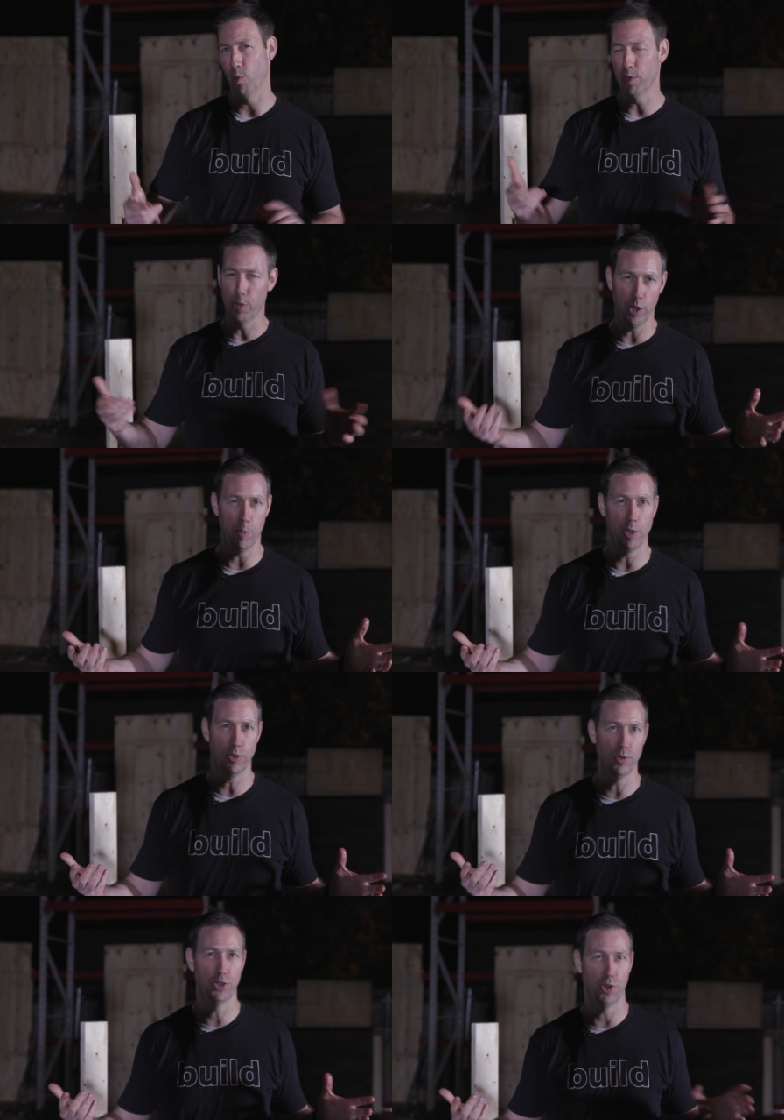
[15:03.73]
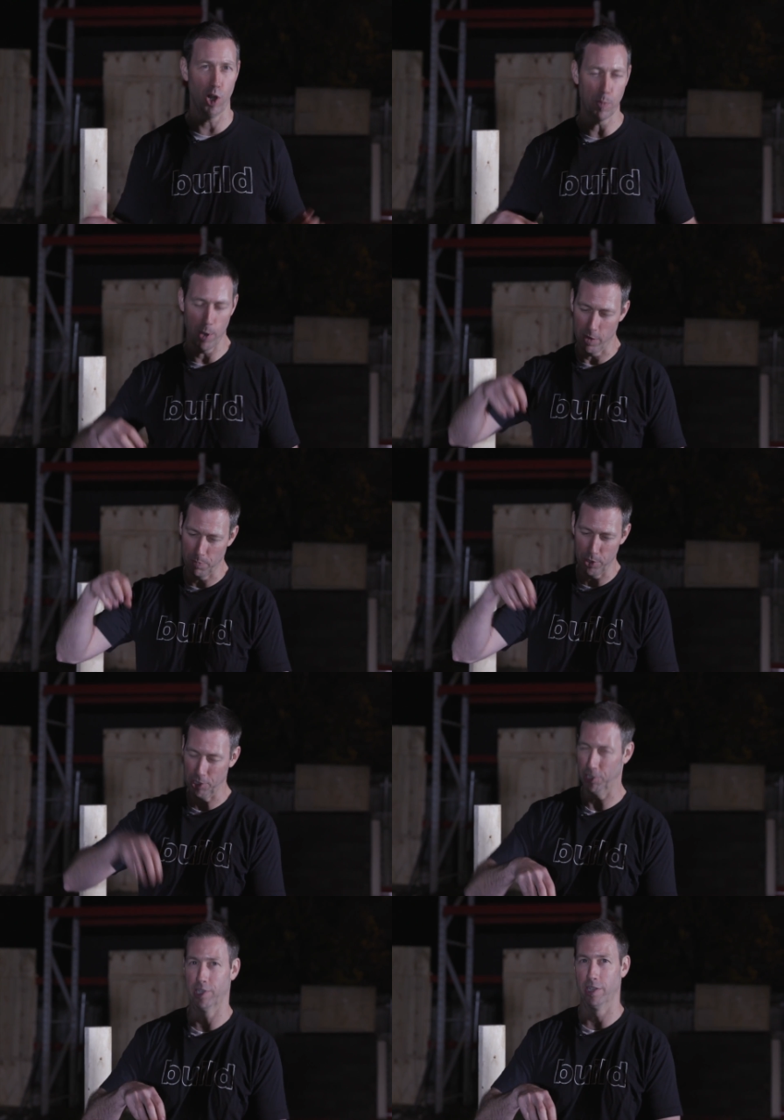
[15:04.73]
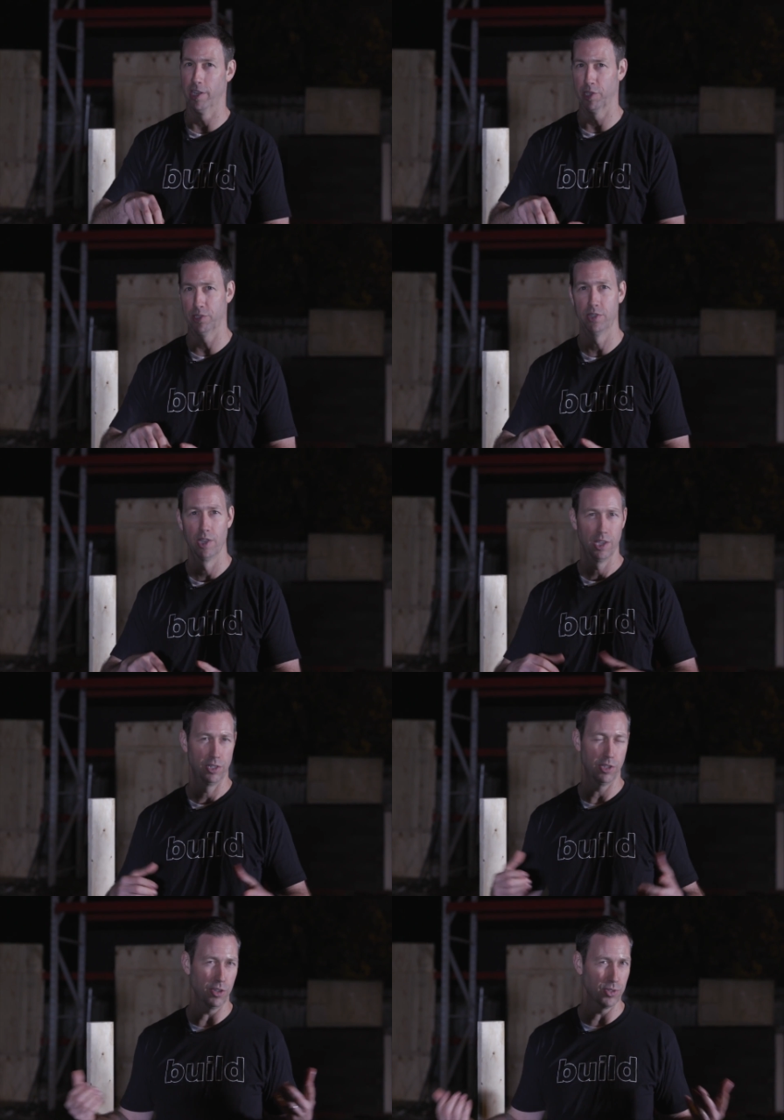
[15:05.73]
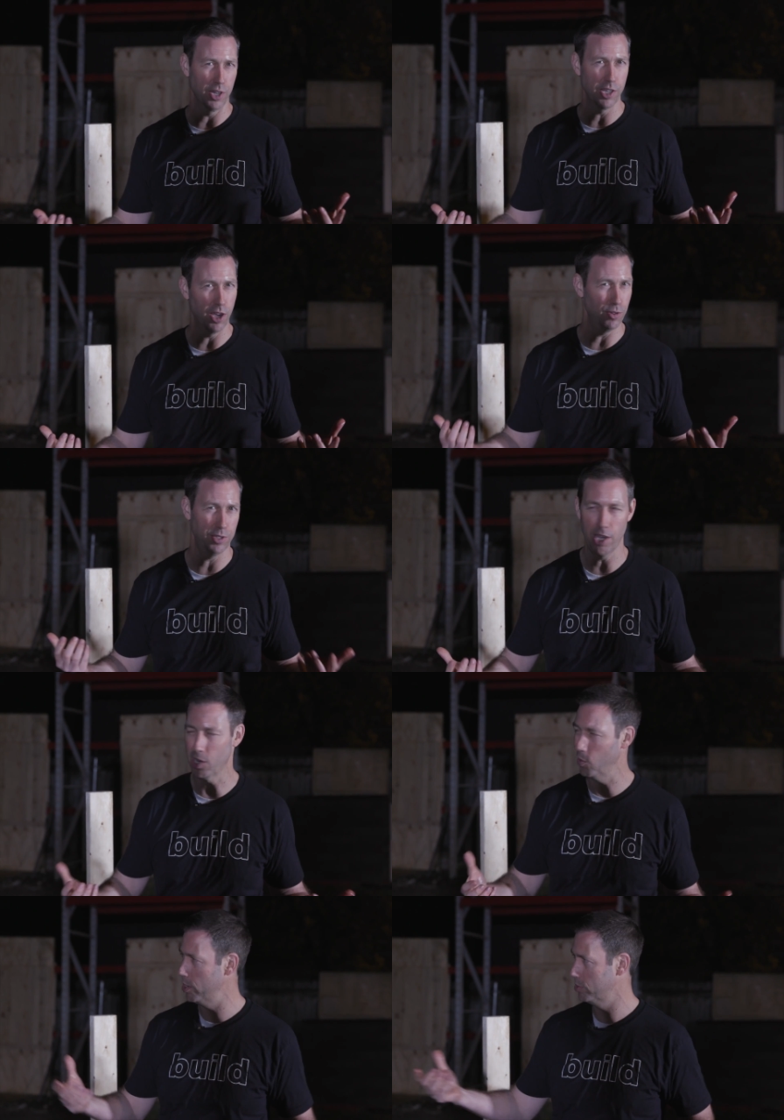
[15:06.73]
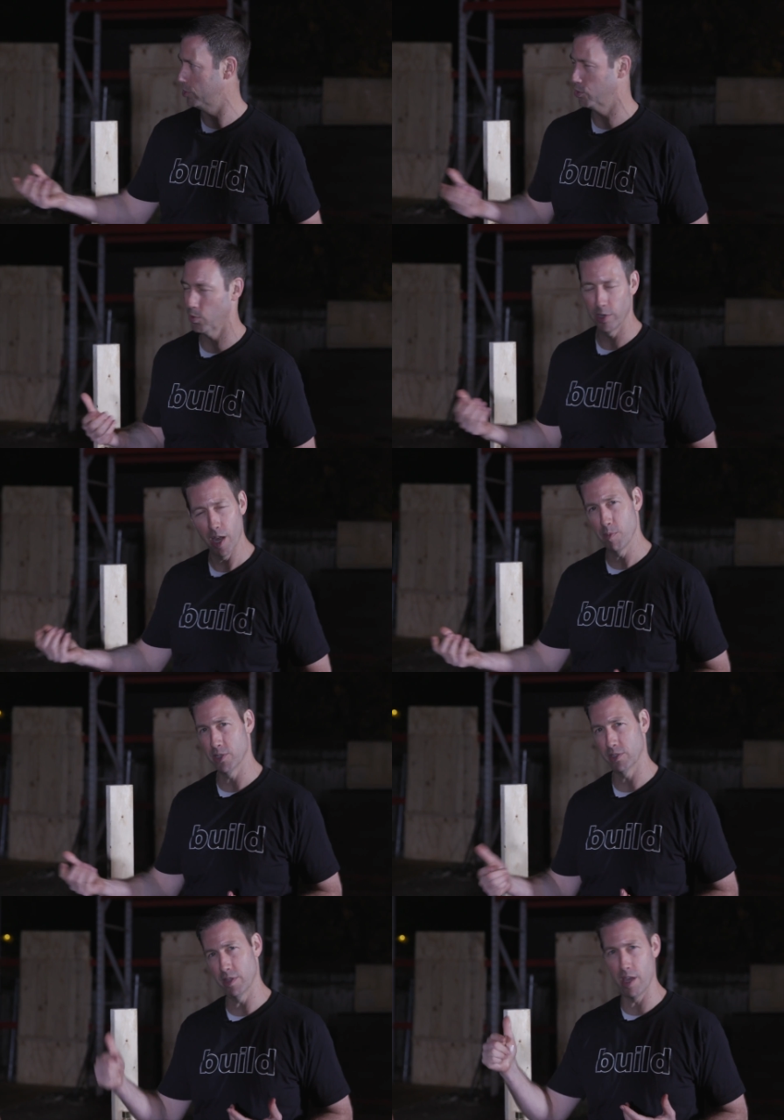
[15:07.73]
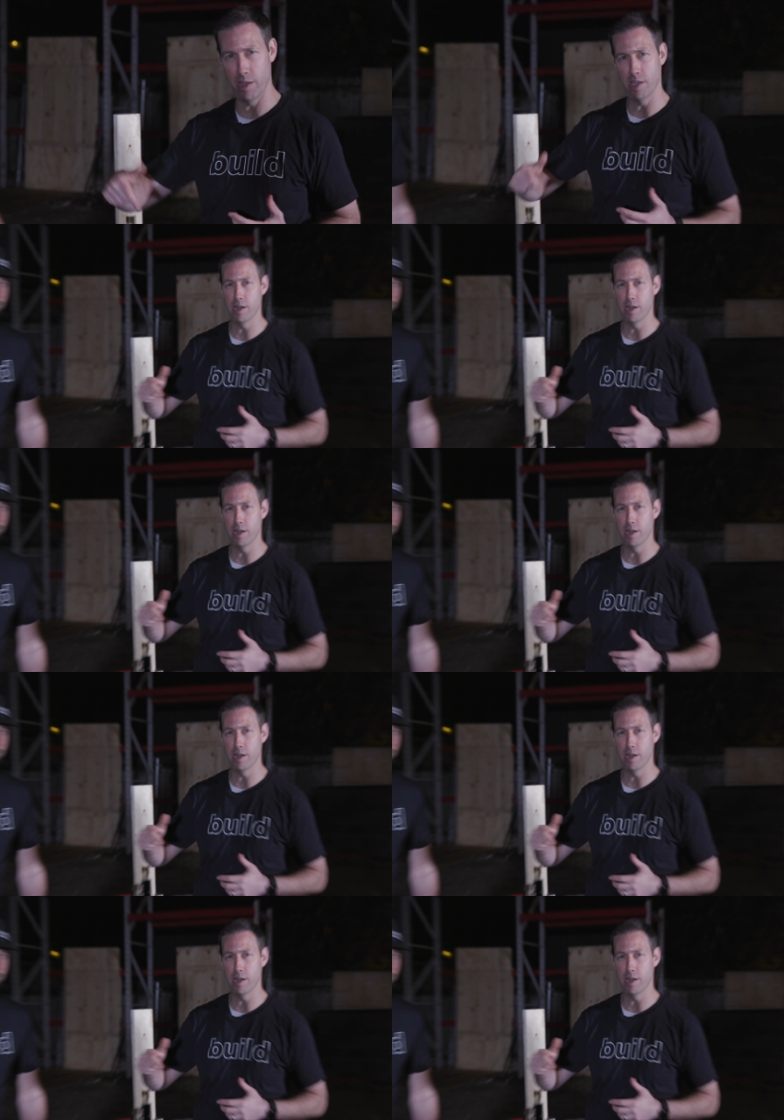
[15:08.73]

What do you think about those Shark Bite push-to-connects? Do you think there's any other takeaways that Jordan and I missed on that?